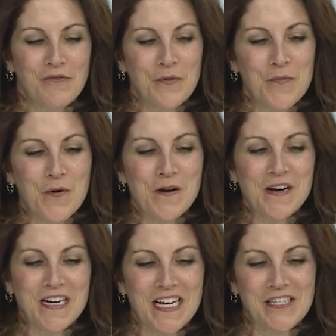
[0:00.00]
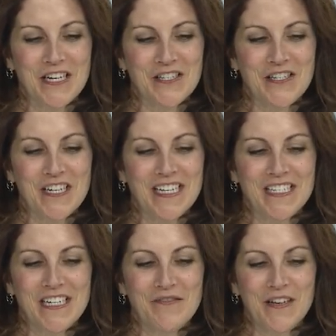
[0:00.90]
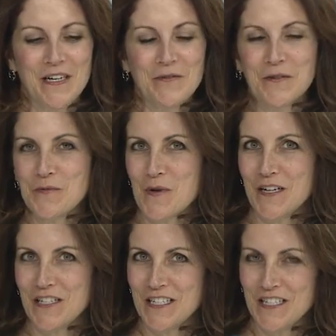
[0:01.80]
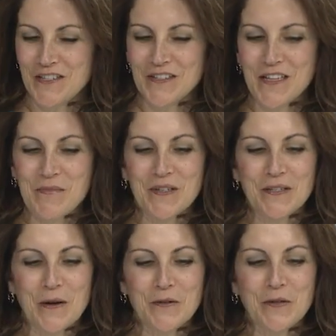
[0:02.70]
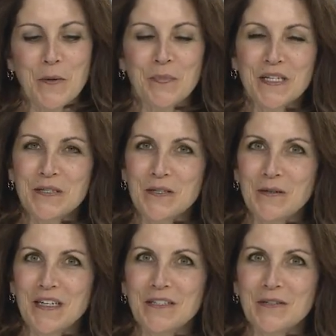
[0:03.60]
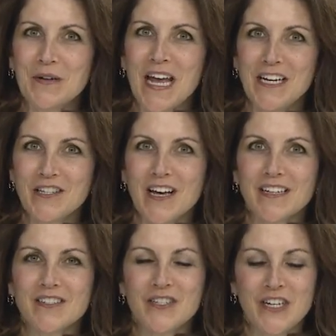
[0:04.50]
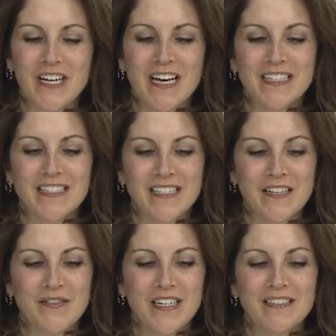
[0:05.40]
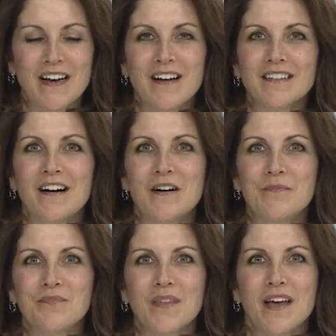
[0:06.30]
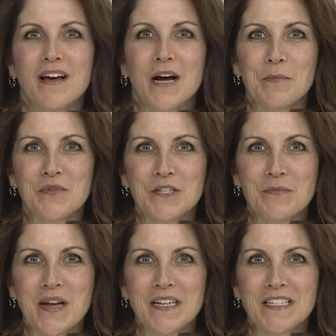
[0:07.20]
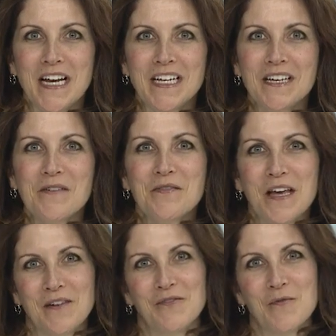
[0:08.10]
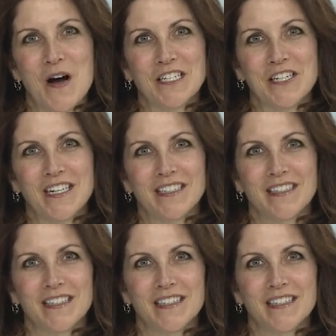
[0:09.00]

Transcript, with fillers: For more on H X G N T V or to watch additional episodes, please tune in to H X G N T V dot com. I'm Bridget Benedetti. Thank you for watching.